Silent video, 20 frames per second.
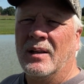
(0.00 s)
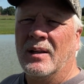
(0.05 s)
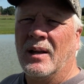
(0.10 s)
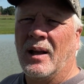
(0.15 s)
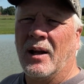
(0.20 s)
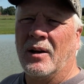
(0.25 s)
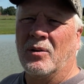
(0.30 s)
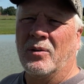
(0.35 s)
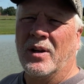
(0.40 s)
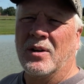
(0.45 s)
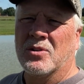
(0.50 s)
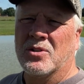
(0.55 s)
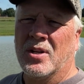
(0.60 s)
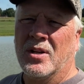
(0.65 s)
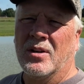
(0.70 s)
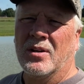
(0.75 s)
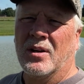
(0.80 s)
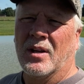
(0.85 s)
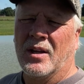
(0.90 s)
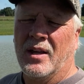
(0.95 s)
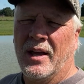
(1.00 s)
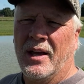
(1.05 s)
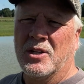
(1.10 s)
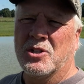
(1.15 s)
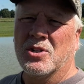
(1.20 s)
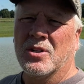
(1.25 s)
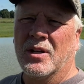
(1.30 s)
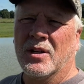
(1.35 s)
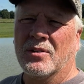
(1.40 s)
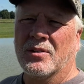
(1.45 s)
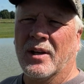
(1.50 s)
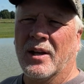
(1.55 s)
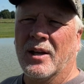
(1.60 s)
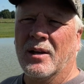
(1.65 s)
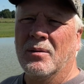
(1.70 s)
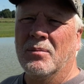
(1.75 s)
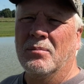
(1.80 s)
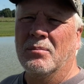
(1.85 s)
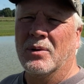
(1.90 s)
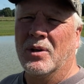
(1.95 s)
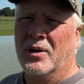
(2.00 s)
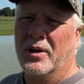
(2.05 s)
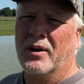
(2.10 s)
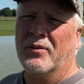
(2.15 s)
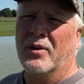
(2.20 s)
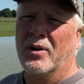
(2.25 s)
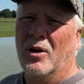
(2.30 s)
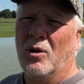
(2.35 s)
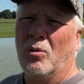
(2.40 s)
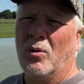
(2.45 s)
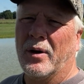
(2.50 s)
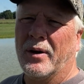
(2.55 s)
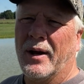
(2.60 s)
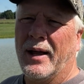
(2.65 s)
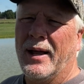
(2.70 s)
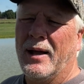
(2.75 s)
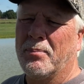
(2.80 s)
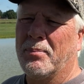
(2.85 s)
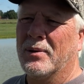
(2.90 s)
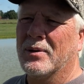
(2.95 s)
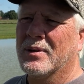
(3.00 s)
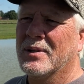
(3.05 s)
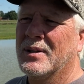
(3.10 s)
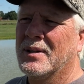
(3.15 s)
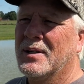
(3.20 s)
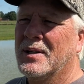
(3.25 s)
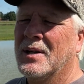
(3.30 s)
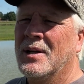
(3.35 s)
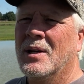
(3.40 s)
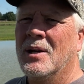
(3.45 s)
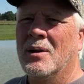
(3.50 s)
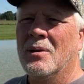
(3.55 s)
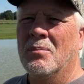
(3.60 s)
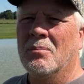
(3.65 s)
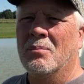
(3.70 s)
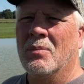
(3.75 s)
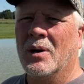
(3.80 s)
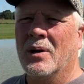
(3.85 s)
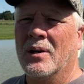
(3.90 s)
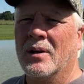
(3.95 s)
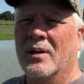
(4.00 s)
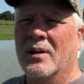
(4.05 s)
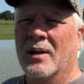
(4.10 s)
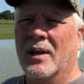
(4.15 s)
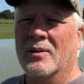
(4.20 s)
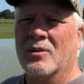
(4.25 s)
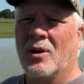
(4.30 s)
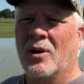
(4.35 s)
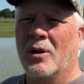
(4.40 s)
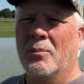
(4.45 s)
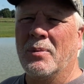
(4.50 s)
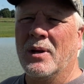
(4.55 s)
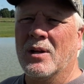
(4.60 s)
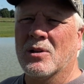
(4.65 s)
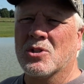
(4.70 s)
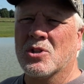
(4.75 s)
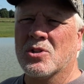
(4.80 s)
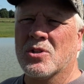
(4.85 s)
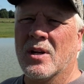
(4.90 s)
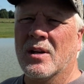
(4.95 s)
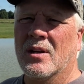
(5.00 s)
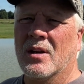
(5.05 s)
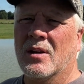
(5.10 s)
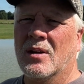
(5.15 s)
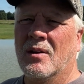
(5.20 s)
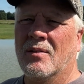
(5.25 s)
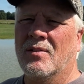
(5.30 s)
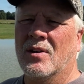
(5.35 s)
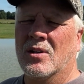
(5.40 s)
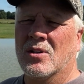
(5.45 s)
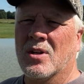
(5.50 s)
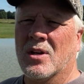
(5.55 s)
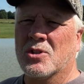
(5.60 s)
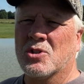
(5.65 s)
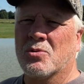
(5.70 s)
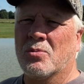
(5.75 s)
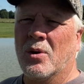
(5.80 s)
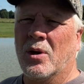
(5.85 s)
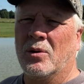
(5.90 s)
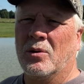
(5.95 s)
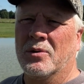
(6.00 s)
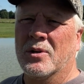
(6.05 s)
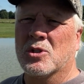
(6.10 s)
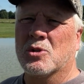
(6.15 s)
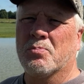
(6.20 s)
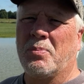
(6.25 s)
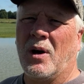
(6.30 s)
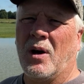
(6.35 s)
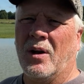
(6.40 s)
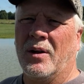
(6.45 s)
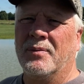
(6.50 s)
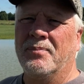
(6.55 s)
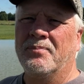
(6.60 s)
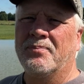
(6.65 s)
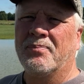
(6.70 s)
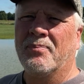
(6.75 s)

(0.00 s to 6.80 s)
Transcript: I don't intend to catch anything, but you never know what happened. But I thought it'd be interesting to give it a test run on this pond.